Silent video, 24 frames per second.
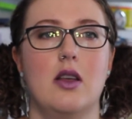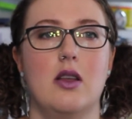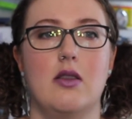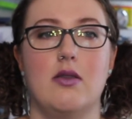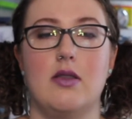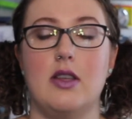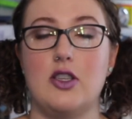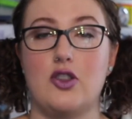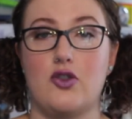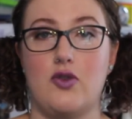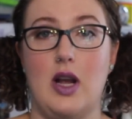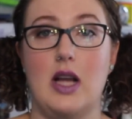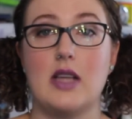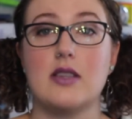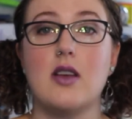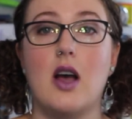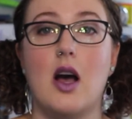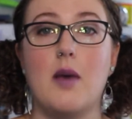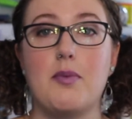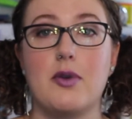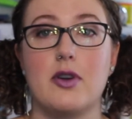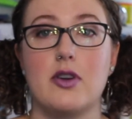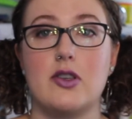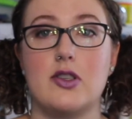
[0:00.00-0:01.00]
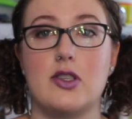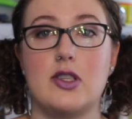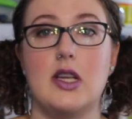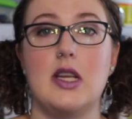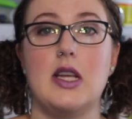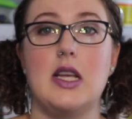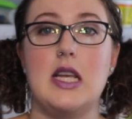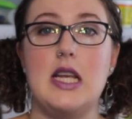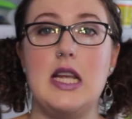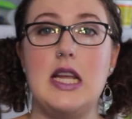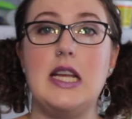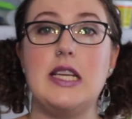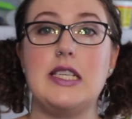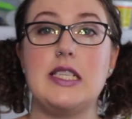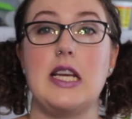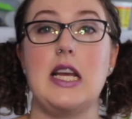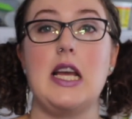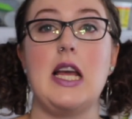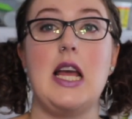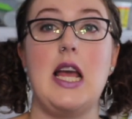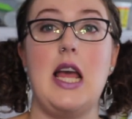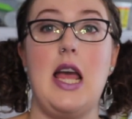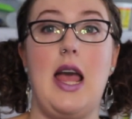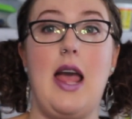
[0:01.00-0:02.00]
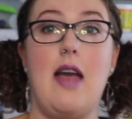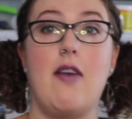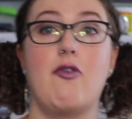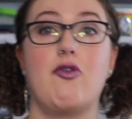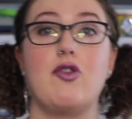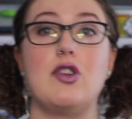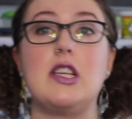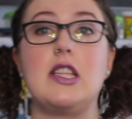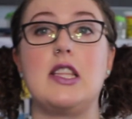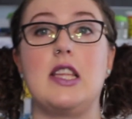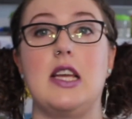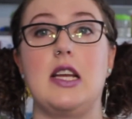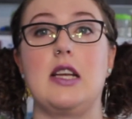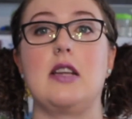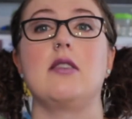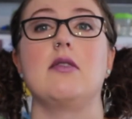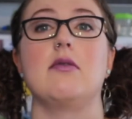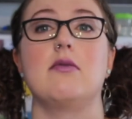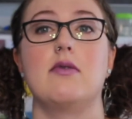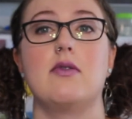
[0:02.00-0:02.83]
these grasshoppers eat everything